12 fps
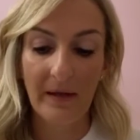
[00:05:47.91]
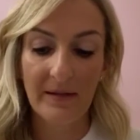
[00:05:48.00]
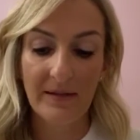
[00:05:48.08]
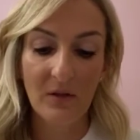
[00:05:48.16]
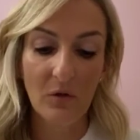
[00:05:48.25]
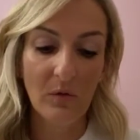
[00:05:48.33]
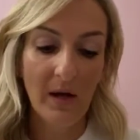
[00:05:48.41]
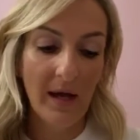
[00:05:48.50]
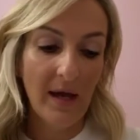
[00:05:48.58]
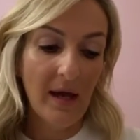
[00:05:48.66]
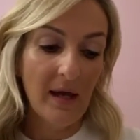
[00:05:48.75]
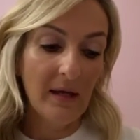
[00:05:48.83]
So
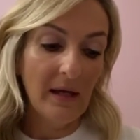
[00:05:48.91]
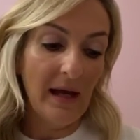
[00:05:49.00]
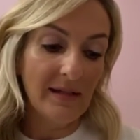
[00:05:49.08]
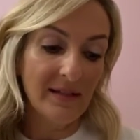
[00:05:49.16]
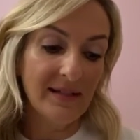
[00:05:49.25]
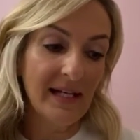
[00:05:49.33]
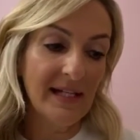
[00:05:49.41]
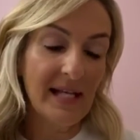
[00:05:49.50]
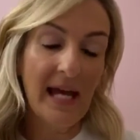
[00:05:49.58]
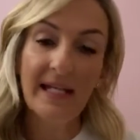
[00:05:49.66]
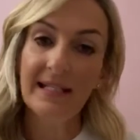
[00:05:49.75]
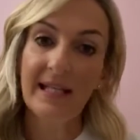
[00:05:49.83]
as I said,
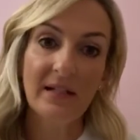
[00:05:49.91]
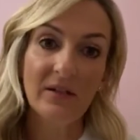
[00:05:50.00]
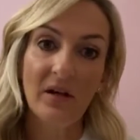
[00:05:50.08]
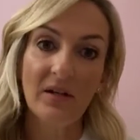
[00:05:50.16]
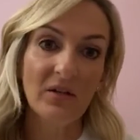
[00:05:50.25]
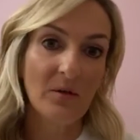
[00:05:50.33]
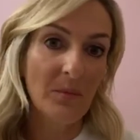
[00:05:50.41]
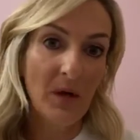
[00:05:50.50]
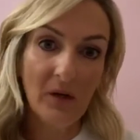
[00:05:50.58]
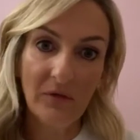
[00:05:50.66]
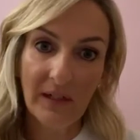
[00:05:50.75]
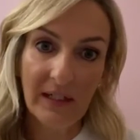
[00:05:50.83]
hand sanitizer,
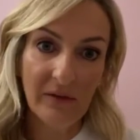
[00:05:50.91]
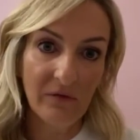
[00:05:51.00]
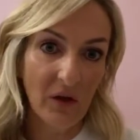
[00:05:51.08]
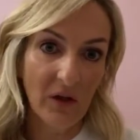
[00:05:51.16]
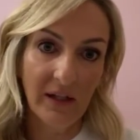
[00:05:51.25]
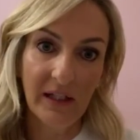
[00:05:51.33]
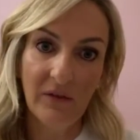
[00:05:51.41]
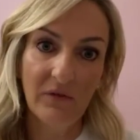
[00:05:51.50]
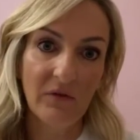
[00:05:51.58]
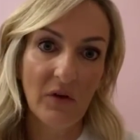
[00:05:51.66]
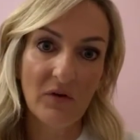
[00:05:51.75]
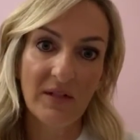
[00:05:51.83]
perfectly fine if
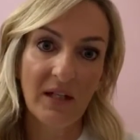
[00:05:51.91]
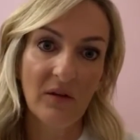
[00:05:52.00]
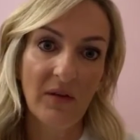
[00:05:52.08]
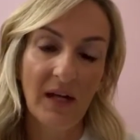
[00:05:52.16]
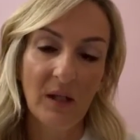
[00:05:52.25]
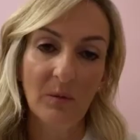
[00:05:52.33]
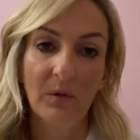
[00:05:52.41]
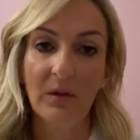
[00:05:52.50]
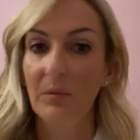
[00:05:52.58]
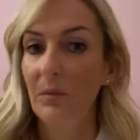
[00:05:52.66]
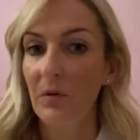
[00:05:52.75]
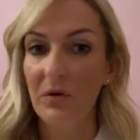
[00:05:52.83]
you've no sink
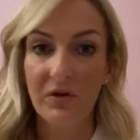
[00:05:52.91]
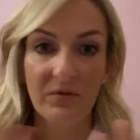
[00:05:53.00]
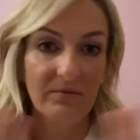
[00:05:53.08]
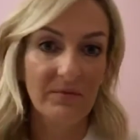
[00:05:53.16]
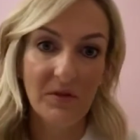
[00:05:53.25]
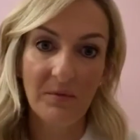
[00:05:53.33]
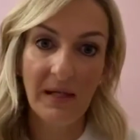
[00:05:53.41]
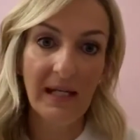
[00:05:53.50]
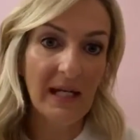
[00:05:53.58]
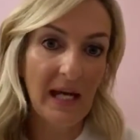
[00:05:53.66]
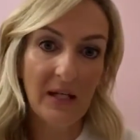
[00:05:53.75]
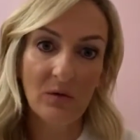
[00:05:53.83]
available, but to
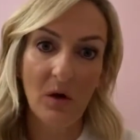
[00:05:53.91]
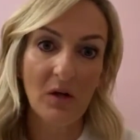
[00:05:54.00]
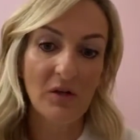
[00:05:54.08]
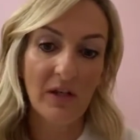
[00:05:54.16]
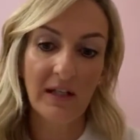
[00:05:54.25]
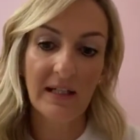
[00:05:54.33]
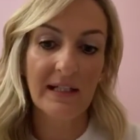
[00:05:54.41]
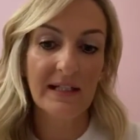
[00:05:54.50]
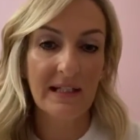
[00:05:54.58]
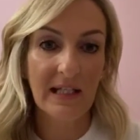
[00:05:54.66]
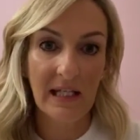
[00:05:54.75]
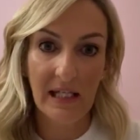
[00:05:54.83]
me, hand washing
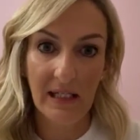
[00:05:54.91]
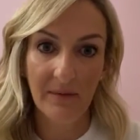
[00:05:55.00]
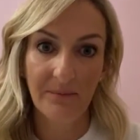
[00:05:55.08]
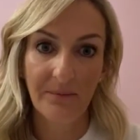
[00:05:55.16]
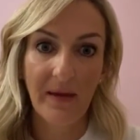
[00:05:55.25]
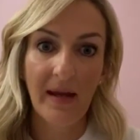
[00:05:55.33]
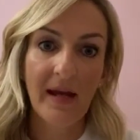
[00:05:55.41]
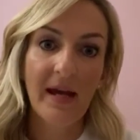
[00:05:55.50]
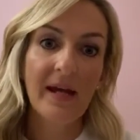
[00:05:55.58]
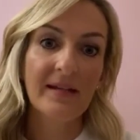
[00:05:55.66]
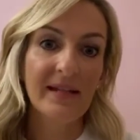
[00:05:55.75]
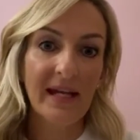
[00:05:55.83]
is key.
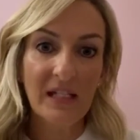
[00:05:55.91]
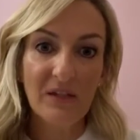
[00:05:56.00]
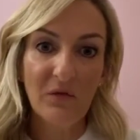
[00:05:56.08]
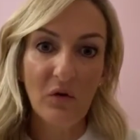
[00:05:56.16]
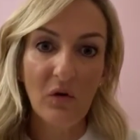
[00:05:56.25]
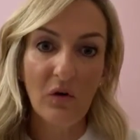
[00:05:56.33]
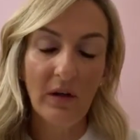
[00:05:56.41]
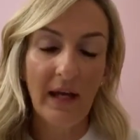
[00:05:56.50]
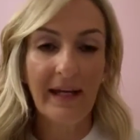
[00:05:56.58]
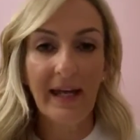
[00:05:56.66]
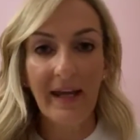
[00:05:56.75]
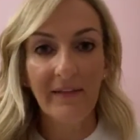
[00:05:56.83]
Second of all,
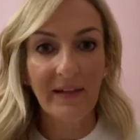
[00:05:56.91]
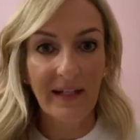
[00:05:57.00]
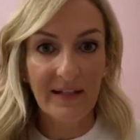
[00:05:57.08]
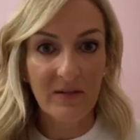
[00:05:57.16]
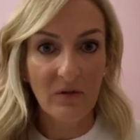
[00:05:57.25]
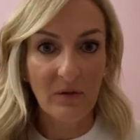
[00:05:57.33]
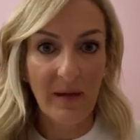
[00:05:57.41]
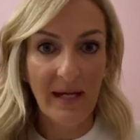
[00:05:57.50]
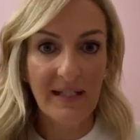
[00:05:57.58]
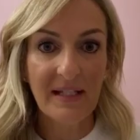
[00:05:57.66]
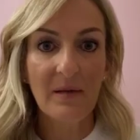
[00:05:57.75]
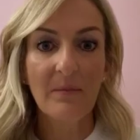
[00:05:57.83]
again, the kids are
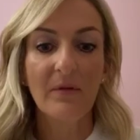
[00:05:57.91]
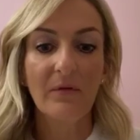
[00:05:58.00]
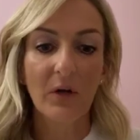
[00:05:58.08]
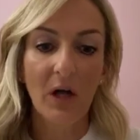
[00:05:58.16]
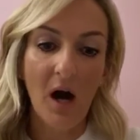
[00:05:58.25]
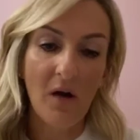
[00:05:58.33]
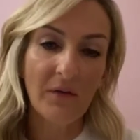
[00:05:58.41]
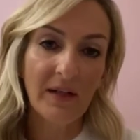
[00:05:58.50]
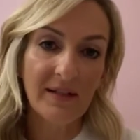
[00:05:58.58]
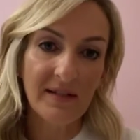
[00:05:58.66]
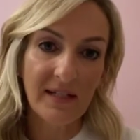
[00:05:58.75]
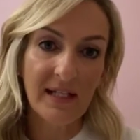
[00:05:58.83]
amazing, but for
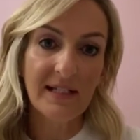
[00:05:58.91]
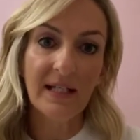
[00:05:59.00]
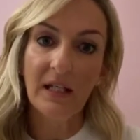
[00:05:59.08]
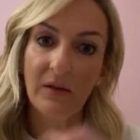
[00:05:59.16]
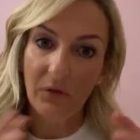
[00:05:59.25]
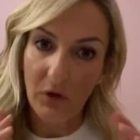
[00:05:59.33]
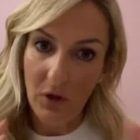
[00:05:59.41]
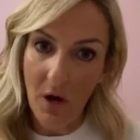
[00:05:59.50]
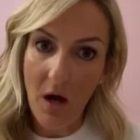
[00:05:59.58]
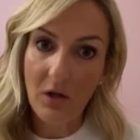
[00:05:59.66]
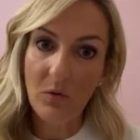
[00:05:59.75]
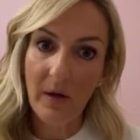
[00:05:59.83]
coughing and sneezing, if you're
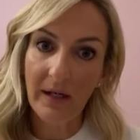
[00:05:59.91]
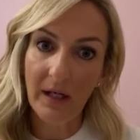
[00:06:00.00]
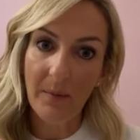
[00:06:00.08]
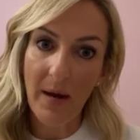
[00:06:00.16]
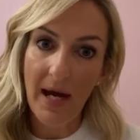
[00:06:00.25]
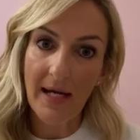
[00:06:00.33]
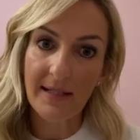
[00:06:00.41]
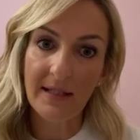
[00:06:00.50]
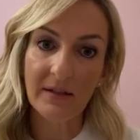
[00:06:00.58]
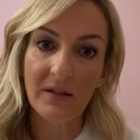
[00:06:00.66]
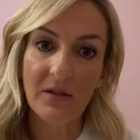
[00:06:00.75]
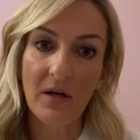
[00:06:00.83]
not wearing a
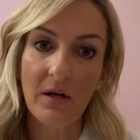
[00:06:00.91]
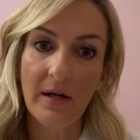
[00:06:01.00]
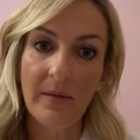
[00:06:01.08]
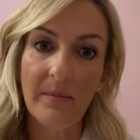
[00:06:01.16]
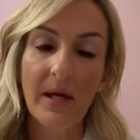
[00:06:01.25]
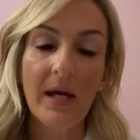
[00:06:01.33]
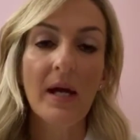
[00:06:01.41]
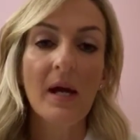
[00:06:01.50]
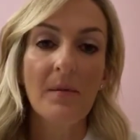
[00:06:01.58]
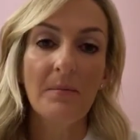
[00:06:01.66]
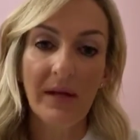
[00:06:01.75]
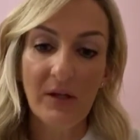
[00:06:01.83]
mask at the time,
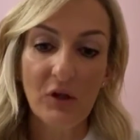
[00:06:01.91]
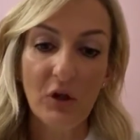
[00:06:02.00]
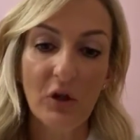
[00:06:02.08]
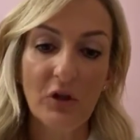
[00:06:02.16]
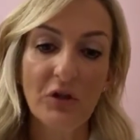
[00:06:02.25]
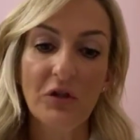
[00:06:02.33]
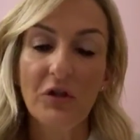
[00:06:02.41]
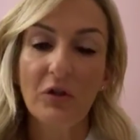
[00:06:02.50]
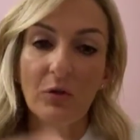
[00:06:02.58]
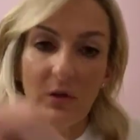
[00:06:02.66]
make sure to do